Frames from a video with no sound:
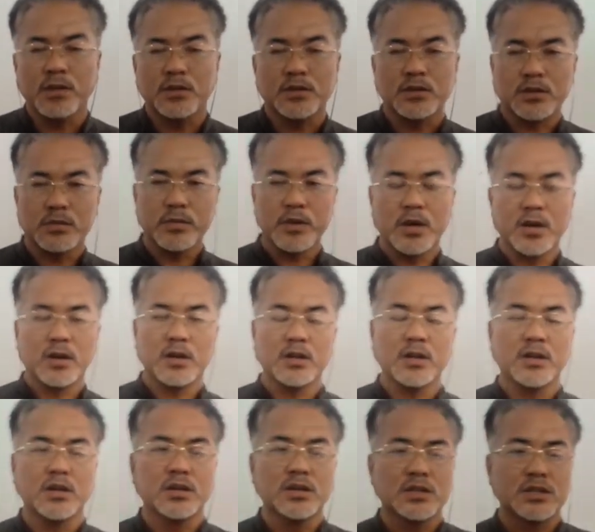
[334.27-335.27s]
Similarly,
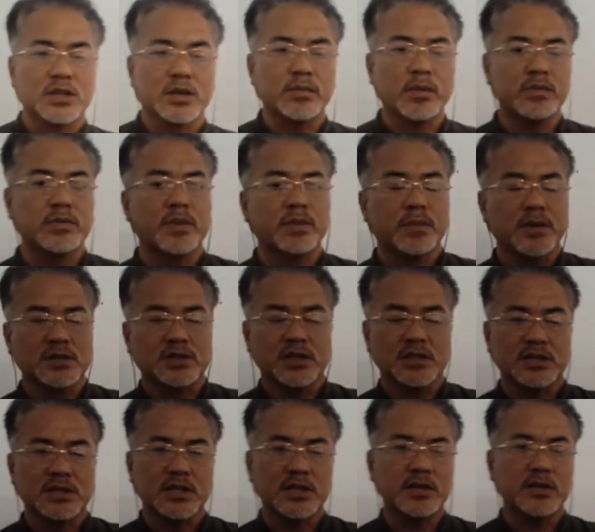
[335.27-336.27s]
some of the persons
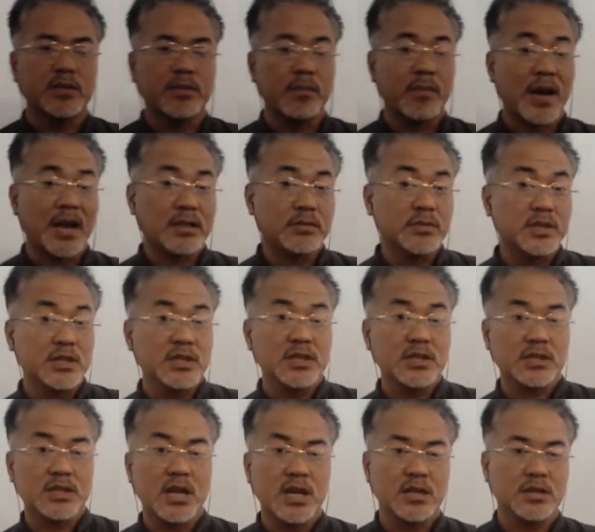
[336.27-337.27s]
say management is a
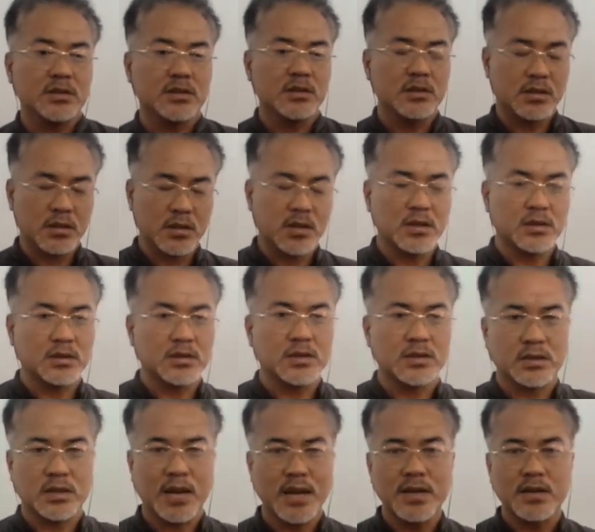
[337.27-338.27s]
science. Yes, it's
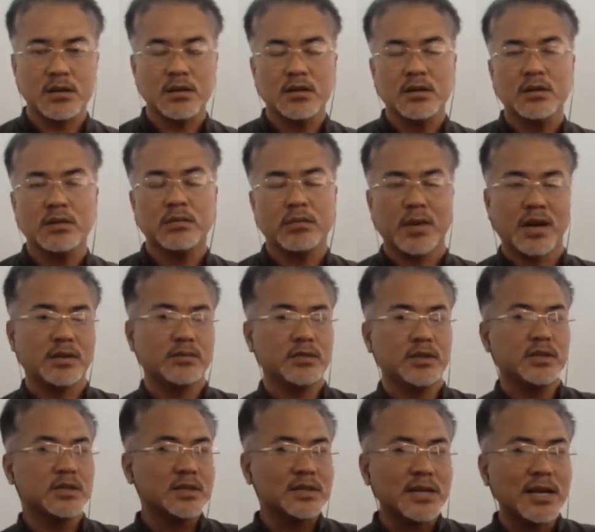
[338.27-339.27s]
right. Management
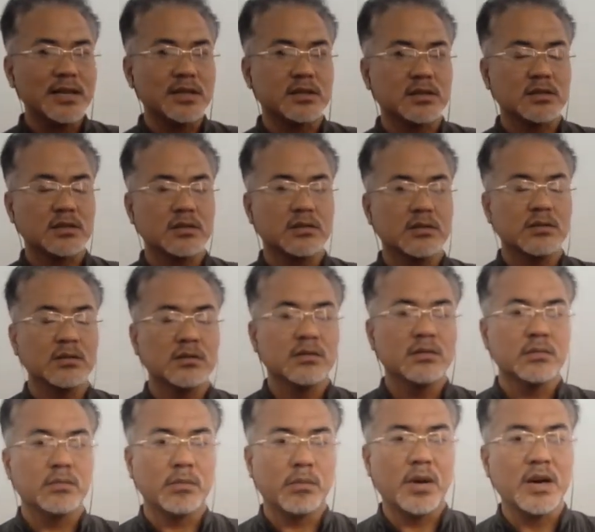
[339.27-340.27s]
is a science,
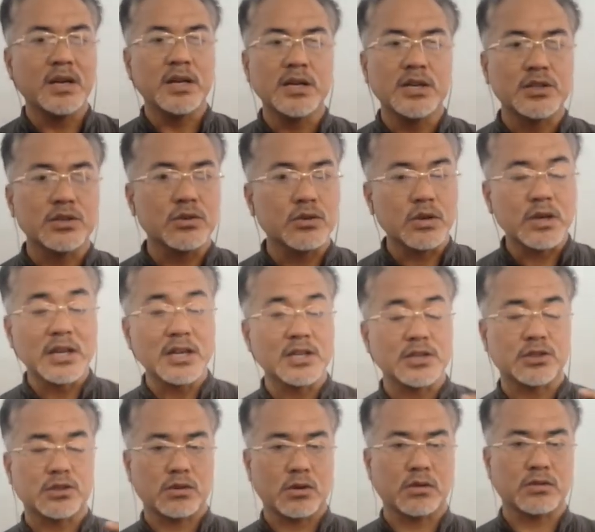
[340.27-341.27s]
but it's not a
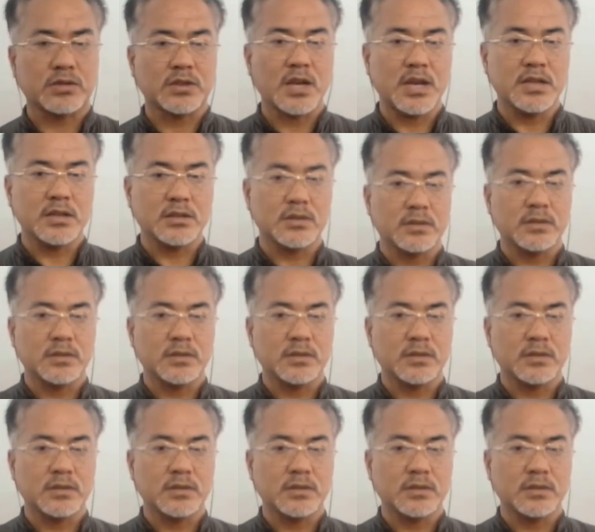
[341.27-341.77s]
strong science.